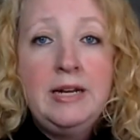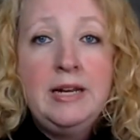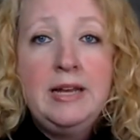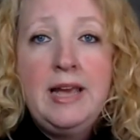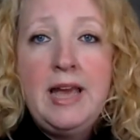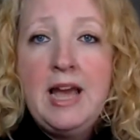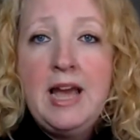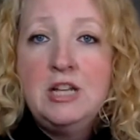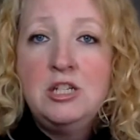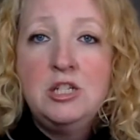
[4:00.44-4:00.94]
to
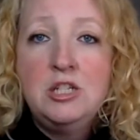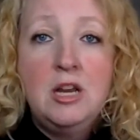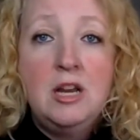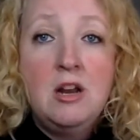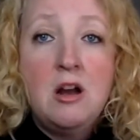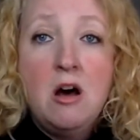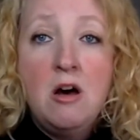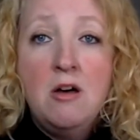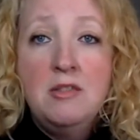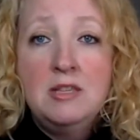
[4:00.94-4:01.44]
catch,
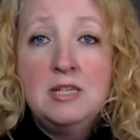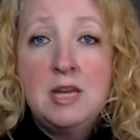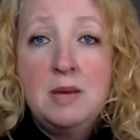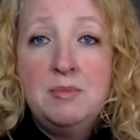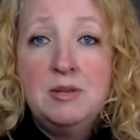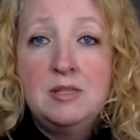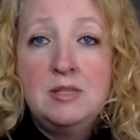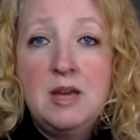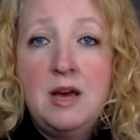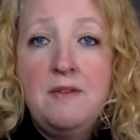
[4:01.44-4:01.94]
and all this
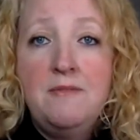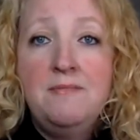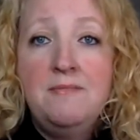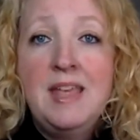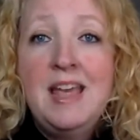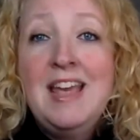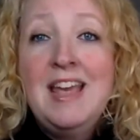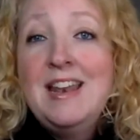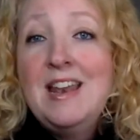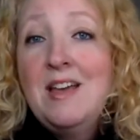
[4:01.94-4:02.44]
type of stuff.
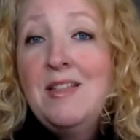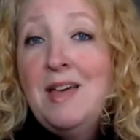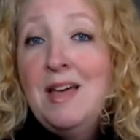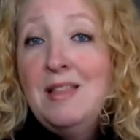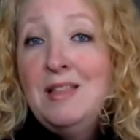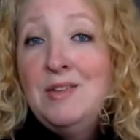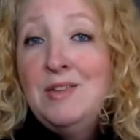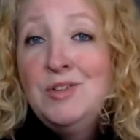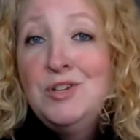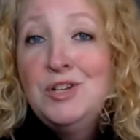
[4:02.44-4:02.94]
Now,
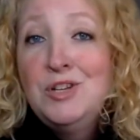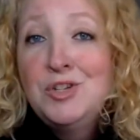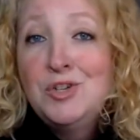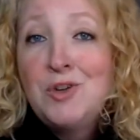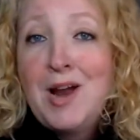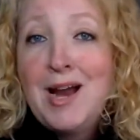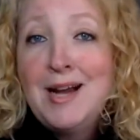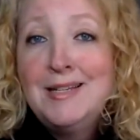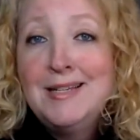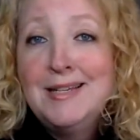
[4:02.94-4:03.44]
that leaves you
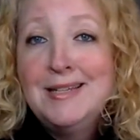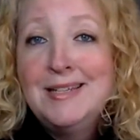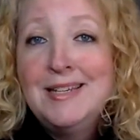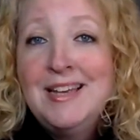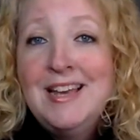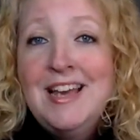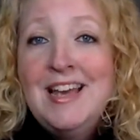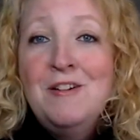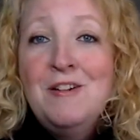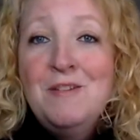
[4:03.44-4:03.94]
distracted.
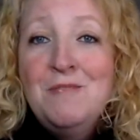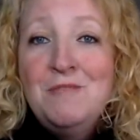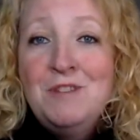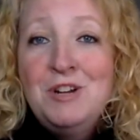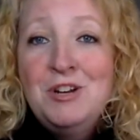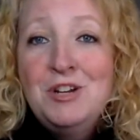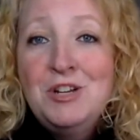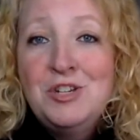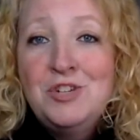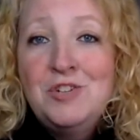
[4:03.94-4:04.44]
When
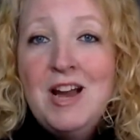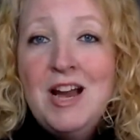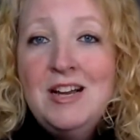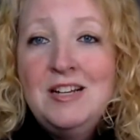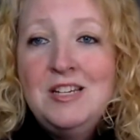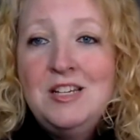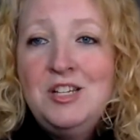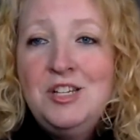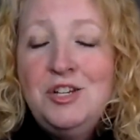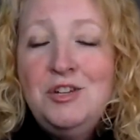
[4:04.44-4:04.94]
you're
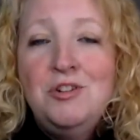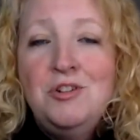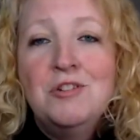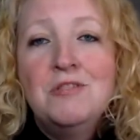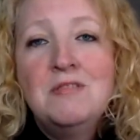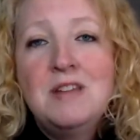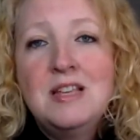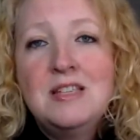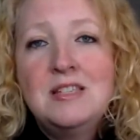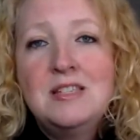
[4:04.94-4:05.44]
distracted, you
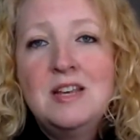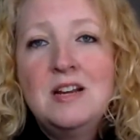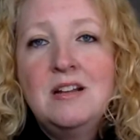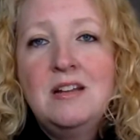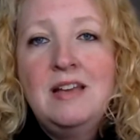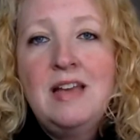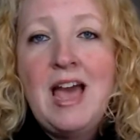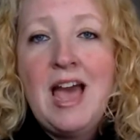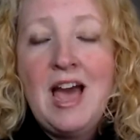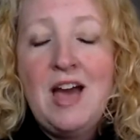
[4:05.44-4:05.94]
don't
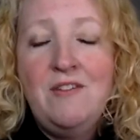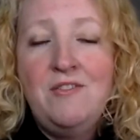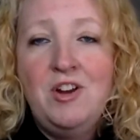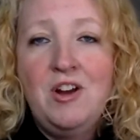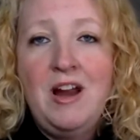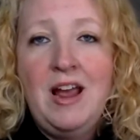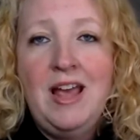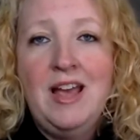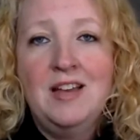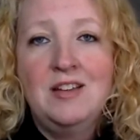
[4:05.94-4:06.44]
necessarily have
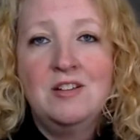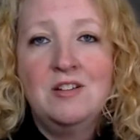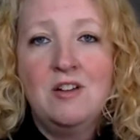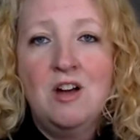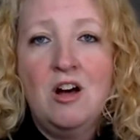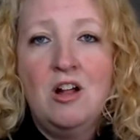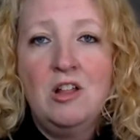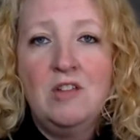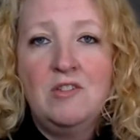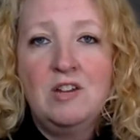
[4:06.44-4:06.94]
your hand on
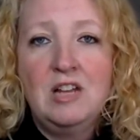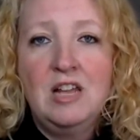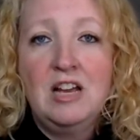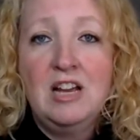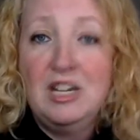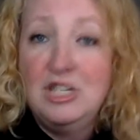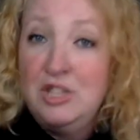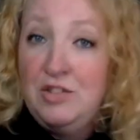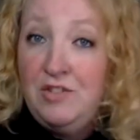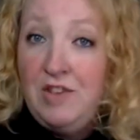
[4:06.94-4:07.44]
all of your
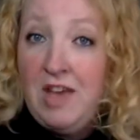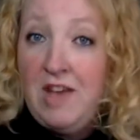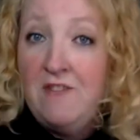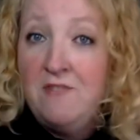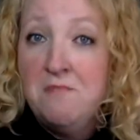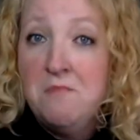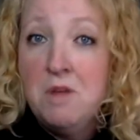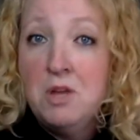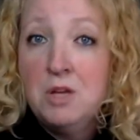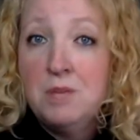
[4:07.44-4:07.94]
luggage. If you
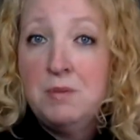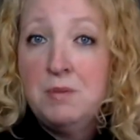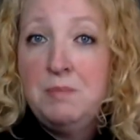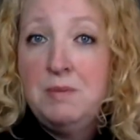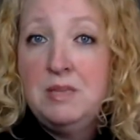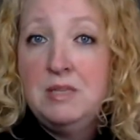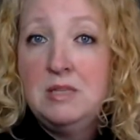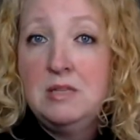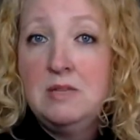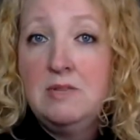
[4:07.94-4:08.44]
have multiple
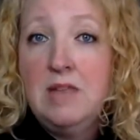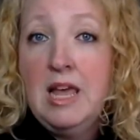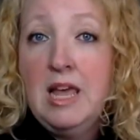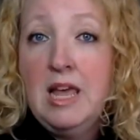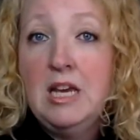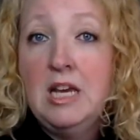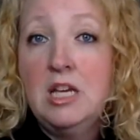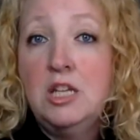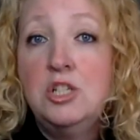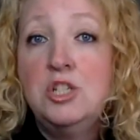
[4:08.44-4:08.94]
pieces of
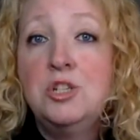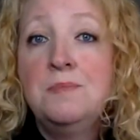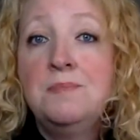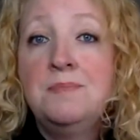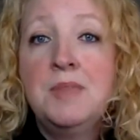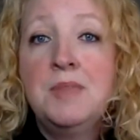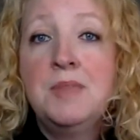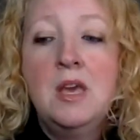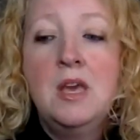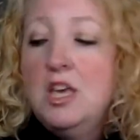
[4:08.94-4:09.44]
luggage,
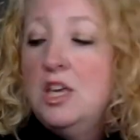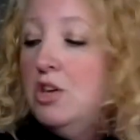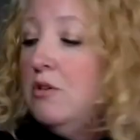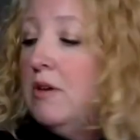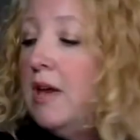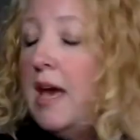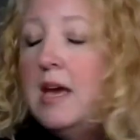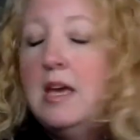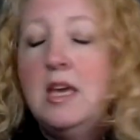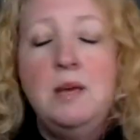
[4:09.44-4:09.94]
you
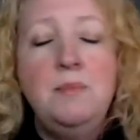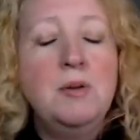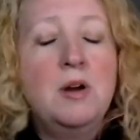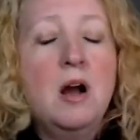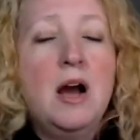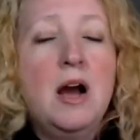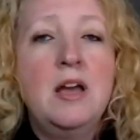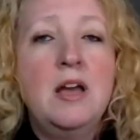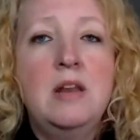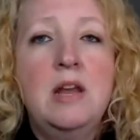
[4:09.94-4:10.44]
can't keep your
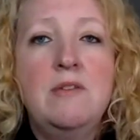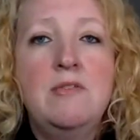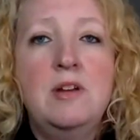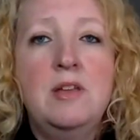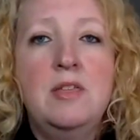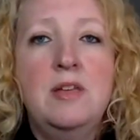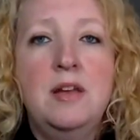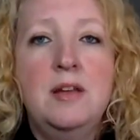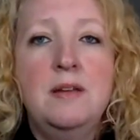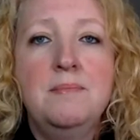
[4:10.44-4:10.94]
eye on
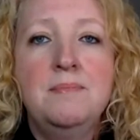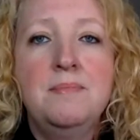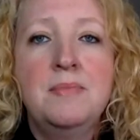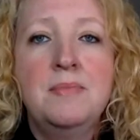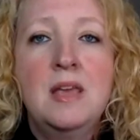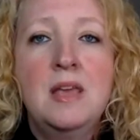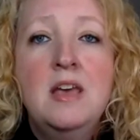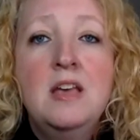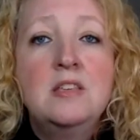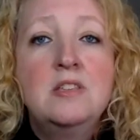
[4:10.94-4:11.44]
everything.
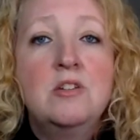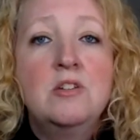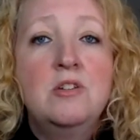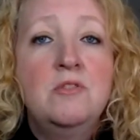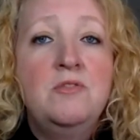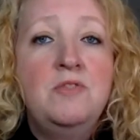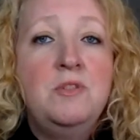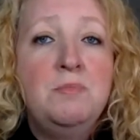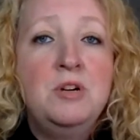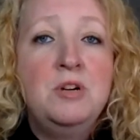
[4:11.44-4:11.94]
So
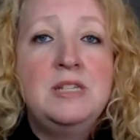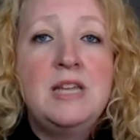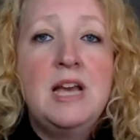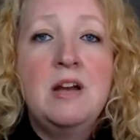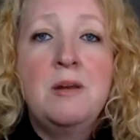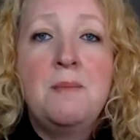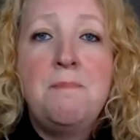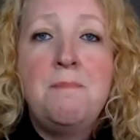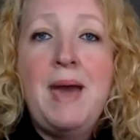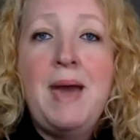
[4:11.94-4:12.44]
if you put
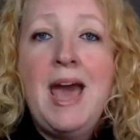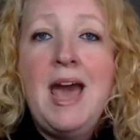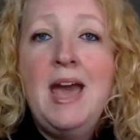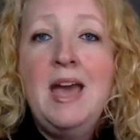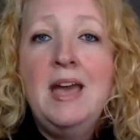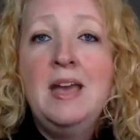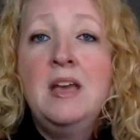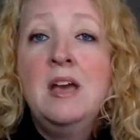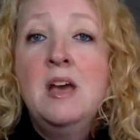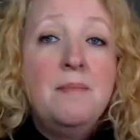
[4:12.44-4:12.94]
down a
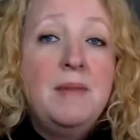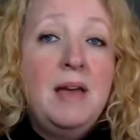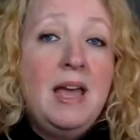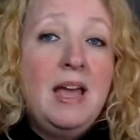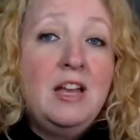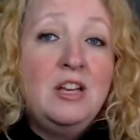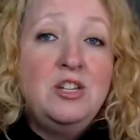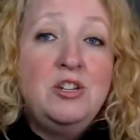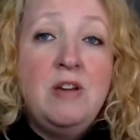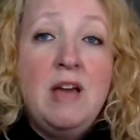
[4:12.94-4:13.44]
bag
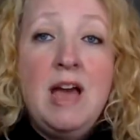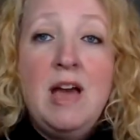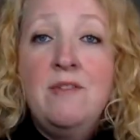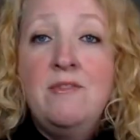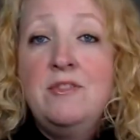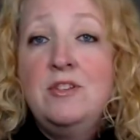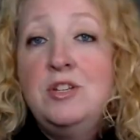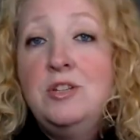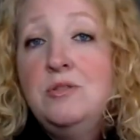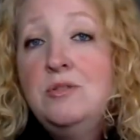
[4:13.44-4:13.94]
and you
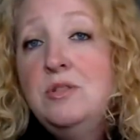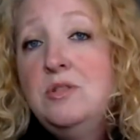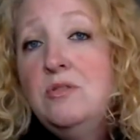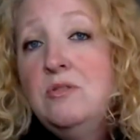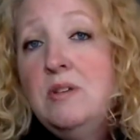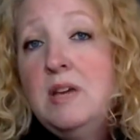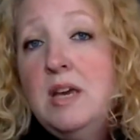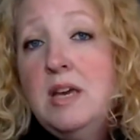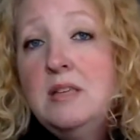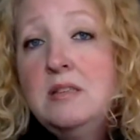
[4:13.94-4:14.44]
have two
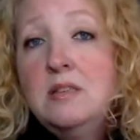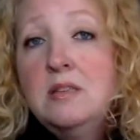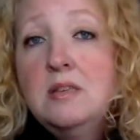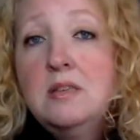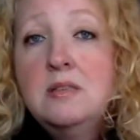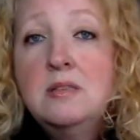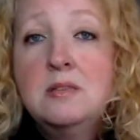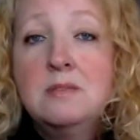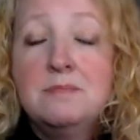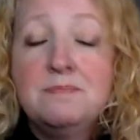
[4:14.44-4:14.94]

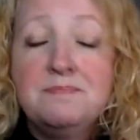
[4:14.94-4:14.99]
suitcases,